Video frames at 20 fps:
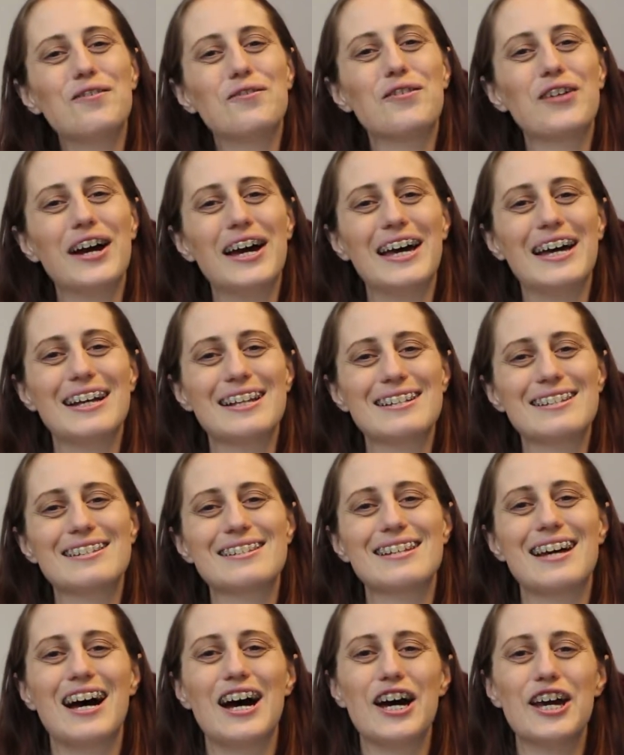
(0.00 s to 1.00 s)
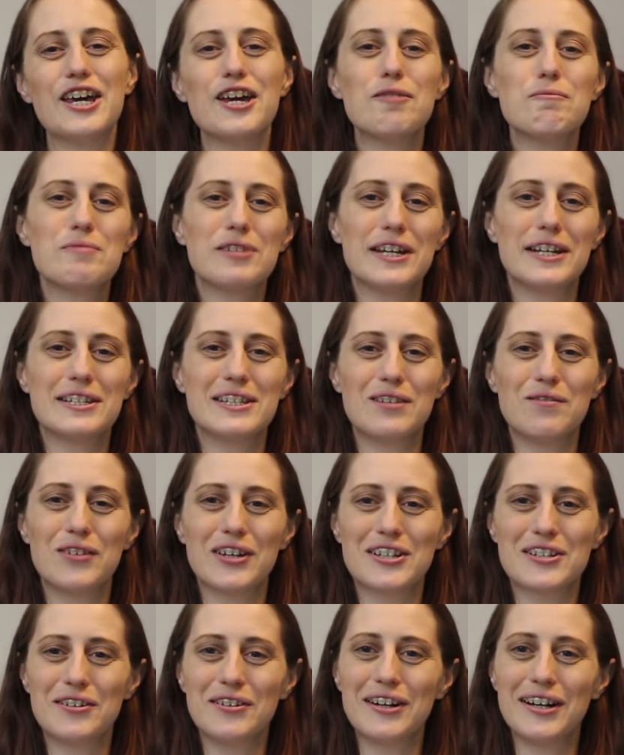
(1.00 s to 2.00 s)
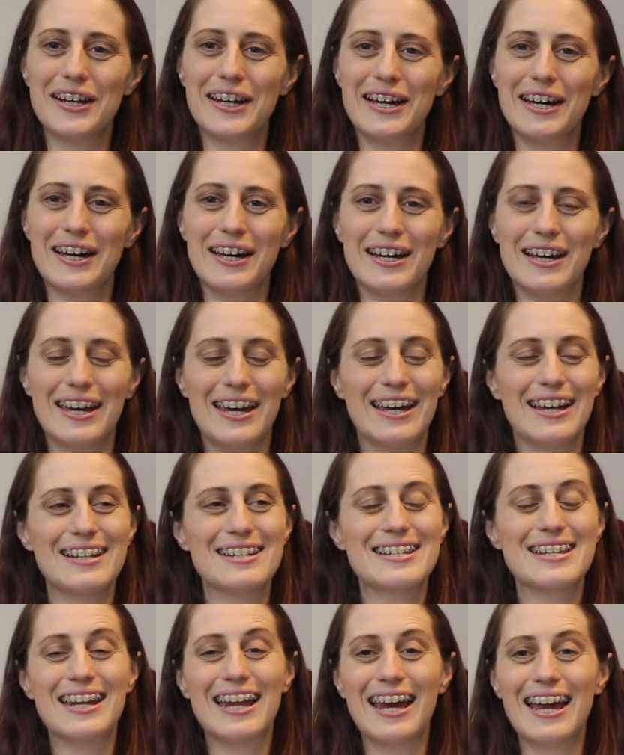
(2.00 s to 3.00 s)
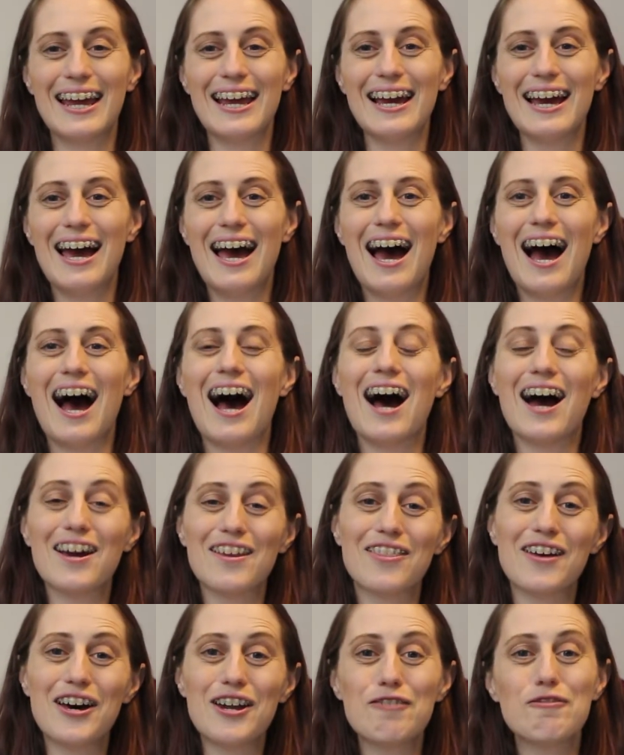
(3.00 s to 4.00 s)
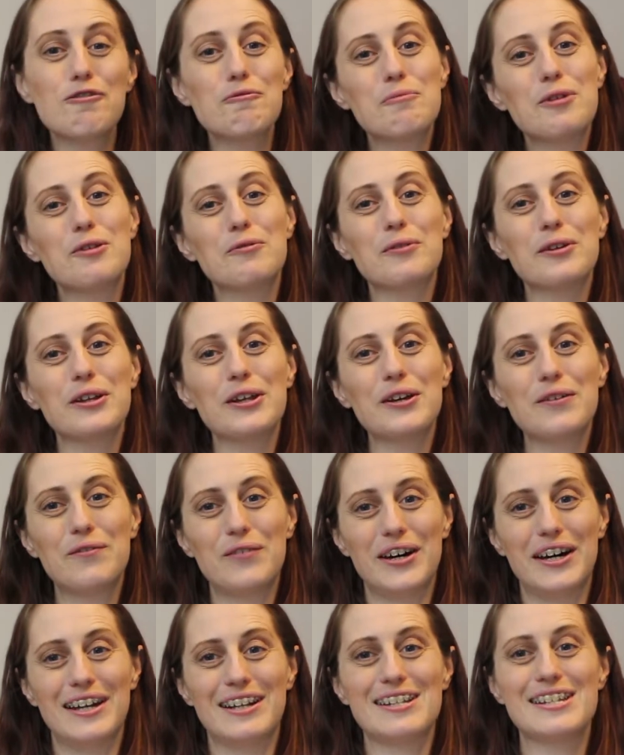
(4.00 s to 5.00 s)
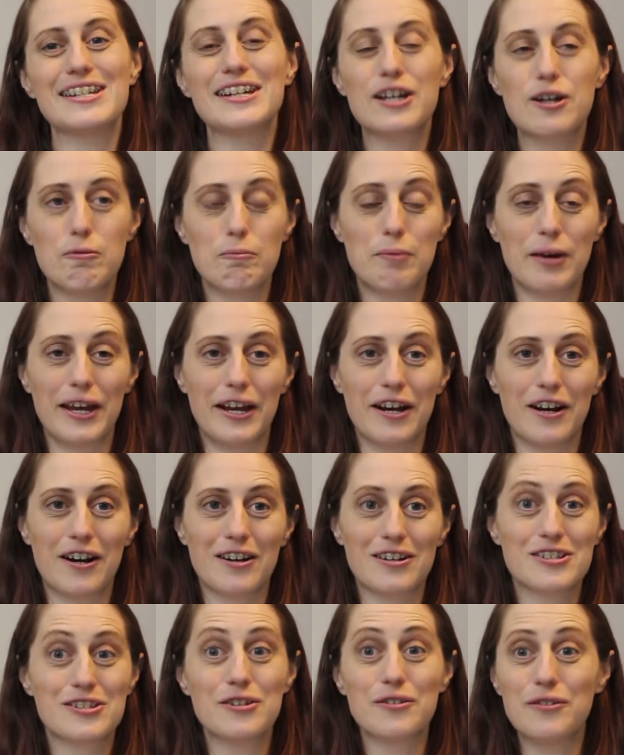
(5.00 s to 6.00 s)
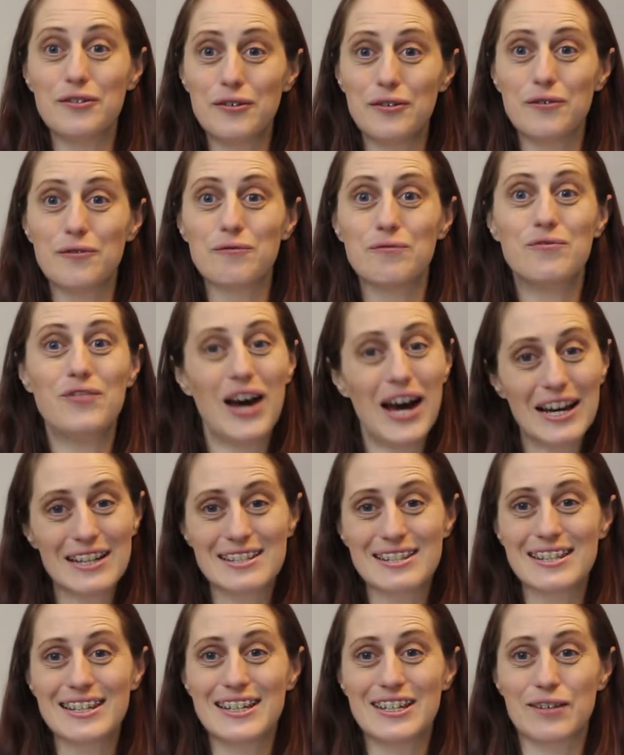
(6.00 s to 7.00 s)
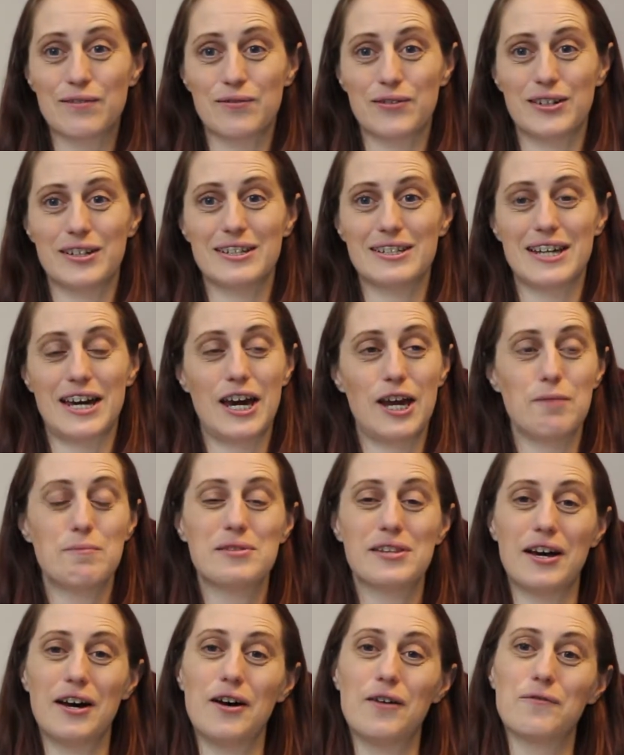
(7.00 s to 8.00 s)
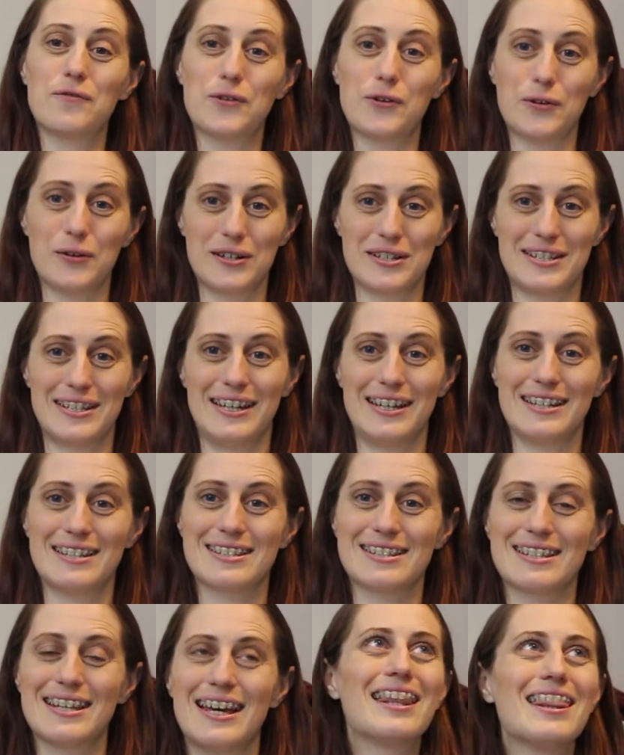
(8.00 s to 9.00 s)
friends, I am Daisy Victoria, and today I thought it would be really fun to compare two vastly different types of corsets.